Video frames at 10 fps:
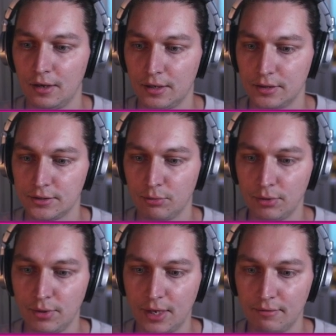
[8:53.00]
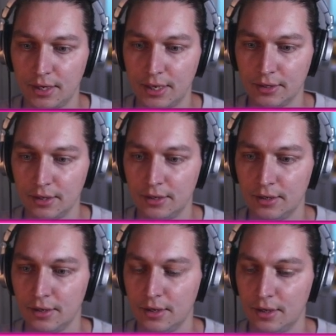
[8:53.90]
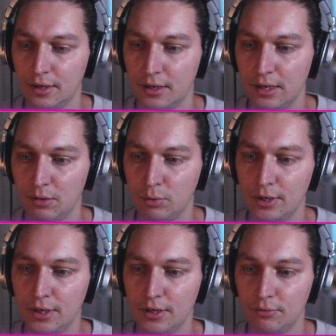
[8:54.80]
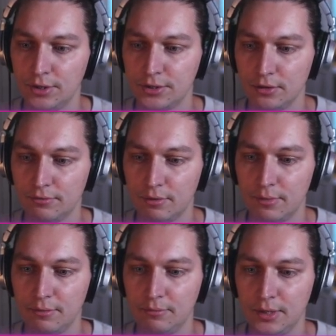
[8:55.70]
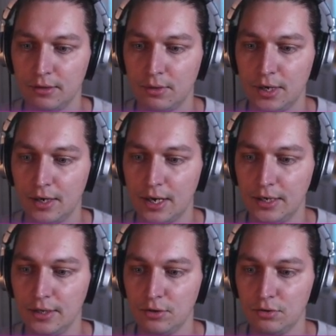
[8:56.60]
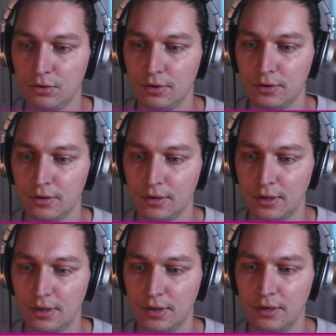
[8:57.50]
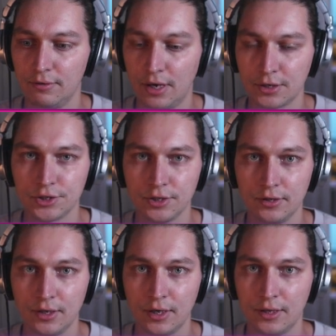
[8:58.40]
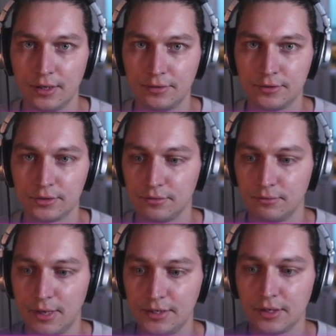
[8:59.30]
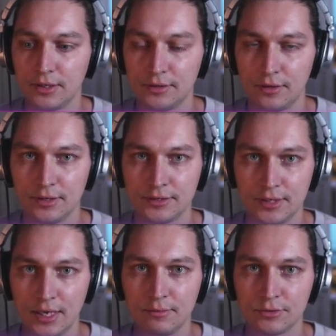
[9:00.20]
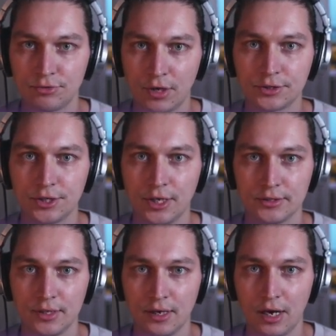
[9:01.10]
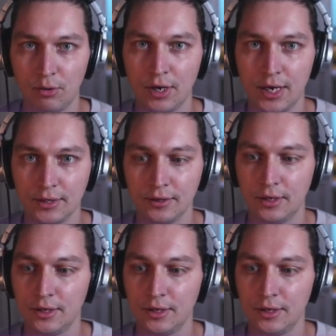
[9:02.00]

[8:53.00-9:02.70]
So when we have the handler, we return from the middleware a new function that's basically the same structure as our handler.